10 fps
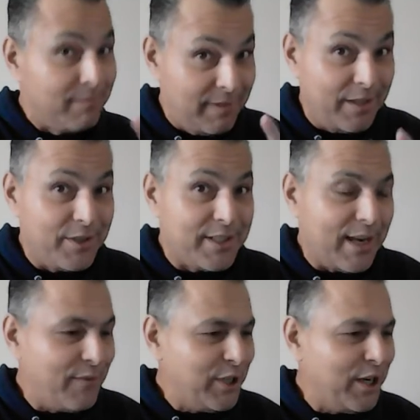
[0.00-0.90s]
another
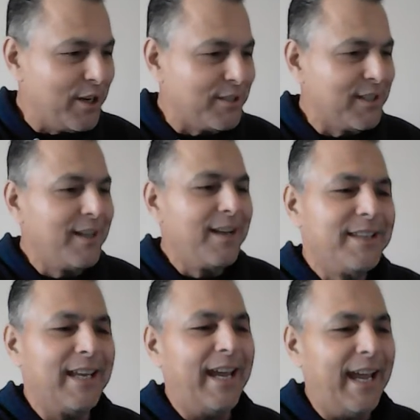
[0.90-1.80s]
7 years,
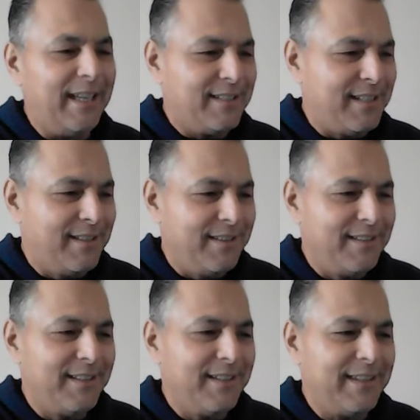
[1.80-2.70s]
the eighth
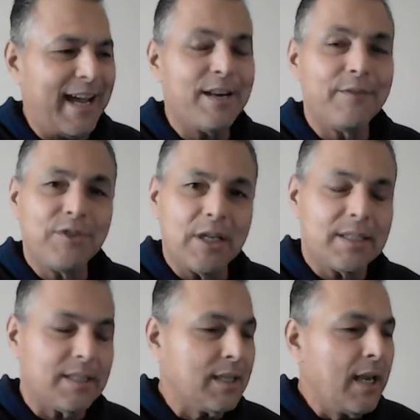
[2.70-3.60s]
that of
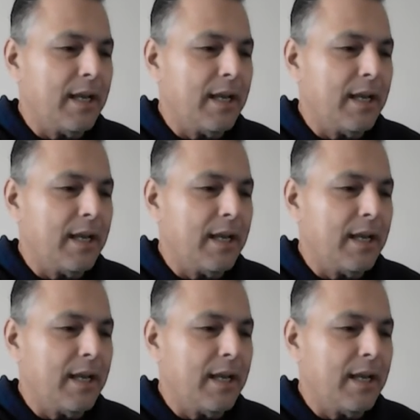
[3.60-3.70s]
justice.